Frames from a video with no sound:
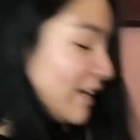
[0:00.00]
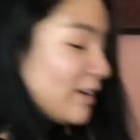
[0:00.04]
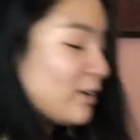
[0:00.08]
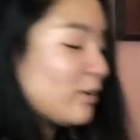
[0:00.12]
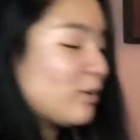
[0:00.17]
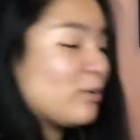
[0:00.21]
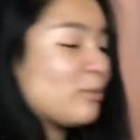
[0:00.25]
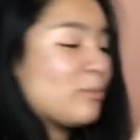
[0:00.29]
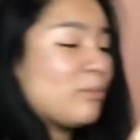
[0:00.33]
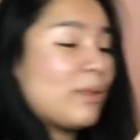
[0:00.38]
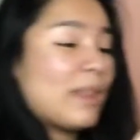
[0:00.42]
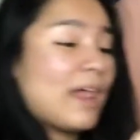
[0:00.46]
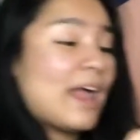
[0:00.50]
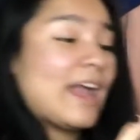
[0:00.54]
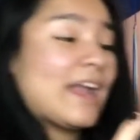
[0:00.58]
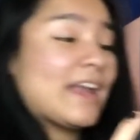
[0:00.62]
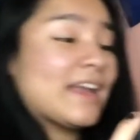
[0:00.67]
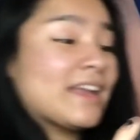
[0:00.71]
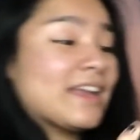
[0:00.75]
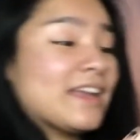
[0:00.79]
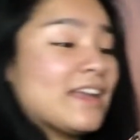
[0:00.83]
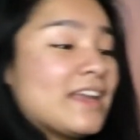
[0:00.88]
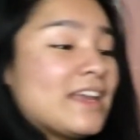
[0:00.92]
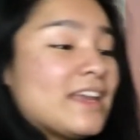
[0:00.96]
old black.
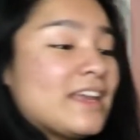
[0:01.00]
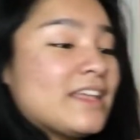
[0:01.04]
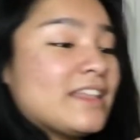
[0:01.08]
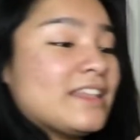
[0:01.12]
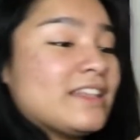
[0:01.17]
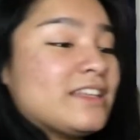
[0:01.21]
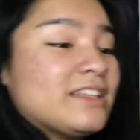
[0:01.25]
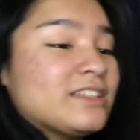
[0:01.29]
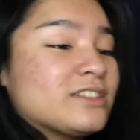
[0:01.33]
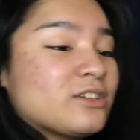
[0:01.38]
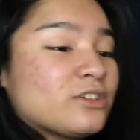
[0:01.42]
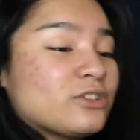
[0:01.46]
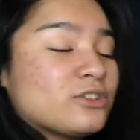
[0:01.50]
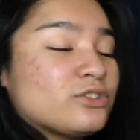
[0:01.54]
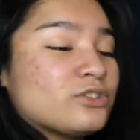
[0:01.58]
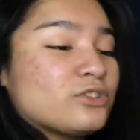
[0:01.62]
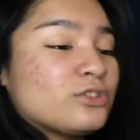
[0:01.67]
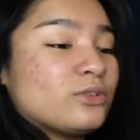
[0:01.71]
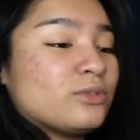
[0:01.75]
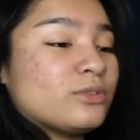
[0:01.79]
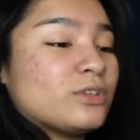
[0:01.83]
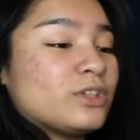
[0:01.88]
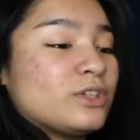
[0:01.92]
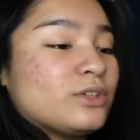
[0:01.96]
These are
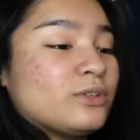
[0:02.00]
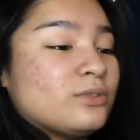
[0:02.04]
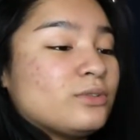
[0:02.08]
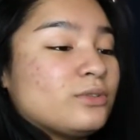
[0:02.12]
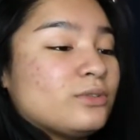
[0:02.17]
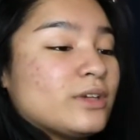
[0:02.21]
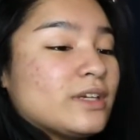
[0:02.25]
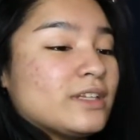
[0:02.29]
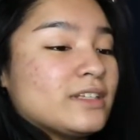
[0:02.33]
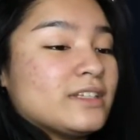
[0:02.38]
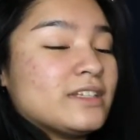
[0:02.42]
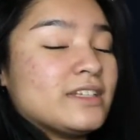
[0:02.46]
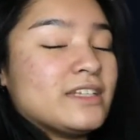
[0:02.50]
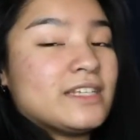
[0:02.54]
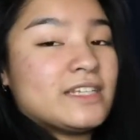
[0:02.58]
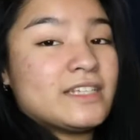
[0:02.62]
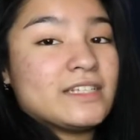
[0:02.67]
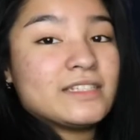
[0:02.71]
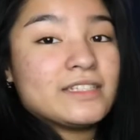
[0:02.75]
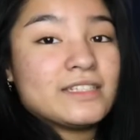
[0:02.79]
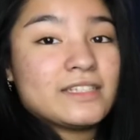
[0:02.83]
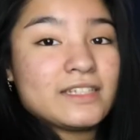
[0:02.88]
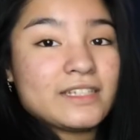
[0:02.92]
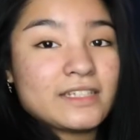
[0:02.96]
so cute and
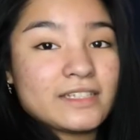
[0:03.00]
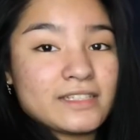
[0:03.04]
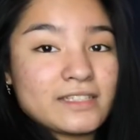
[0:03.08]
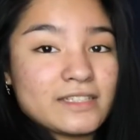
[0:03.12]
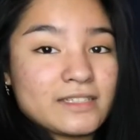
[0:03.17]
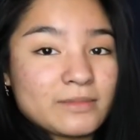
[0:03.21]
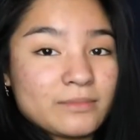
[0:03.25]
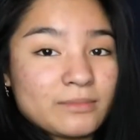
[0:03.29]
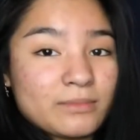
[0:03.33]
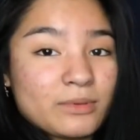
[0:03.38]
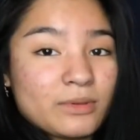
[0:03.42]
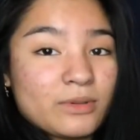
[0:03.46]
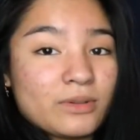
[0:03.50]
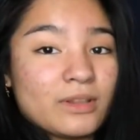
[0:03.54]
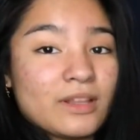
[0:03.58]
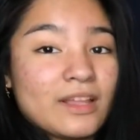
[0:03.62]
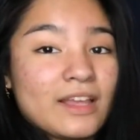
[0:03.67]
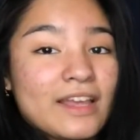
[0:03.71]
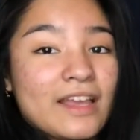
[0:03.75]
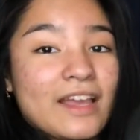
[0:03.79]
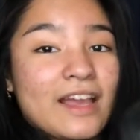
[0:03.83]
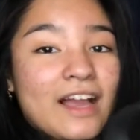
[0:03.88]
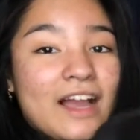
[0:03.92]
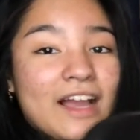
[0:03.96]
easy and simple.
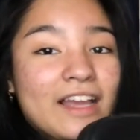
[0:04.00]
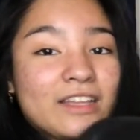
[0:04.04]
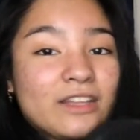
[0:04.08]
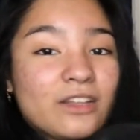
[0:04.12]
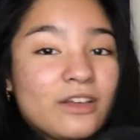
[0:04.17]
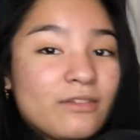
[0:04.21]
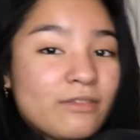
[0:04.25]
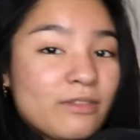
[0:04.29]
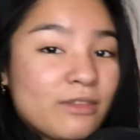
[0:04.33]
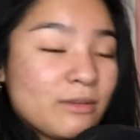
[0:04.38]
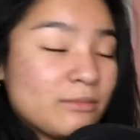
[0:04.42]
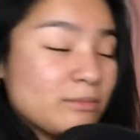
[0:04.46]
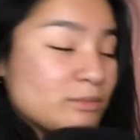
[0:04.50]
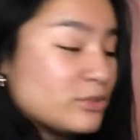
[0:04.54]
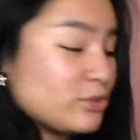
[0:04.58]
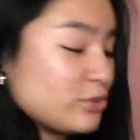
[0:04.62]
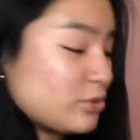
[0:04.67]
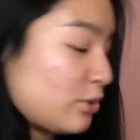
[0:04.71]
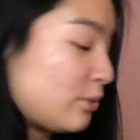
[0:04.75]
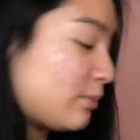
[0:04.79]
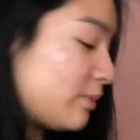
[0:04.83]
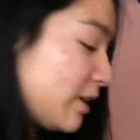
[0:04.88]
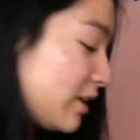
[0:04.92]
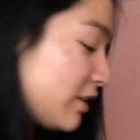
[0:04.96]
I love them so
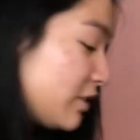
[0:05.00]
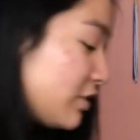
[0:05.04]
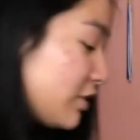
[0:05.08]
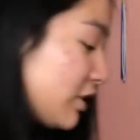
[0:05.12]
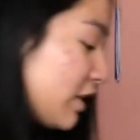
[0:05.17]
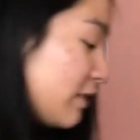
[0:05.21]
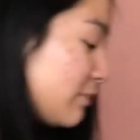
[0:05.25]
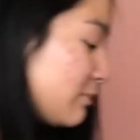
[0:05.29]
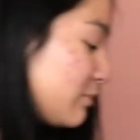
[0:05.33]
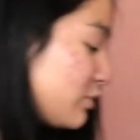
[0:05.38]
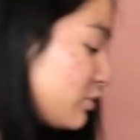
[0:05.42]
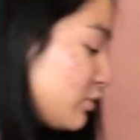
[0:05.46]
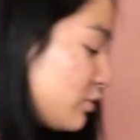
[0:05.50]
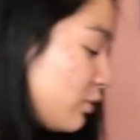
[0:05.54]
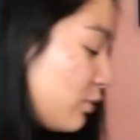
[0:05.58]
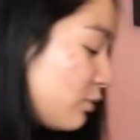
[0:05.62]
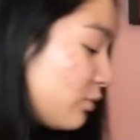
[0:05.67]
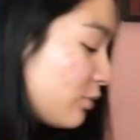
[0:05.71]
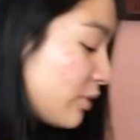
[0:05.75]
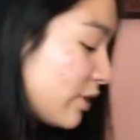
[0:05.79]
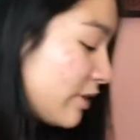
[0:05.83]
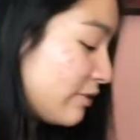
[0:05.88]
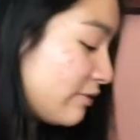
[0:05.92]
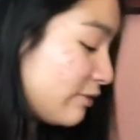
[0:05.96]
much. I'm so
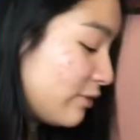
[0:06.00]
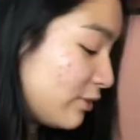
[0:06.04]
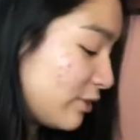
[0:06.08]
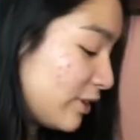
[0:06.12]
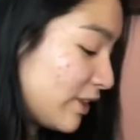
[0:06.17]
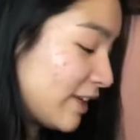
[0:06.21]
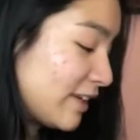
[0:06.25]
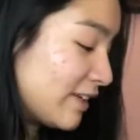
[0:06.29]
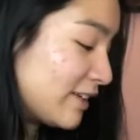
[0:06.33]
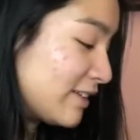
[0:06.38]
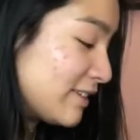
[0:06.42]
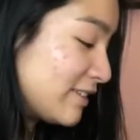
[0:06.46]
grateful. Like,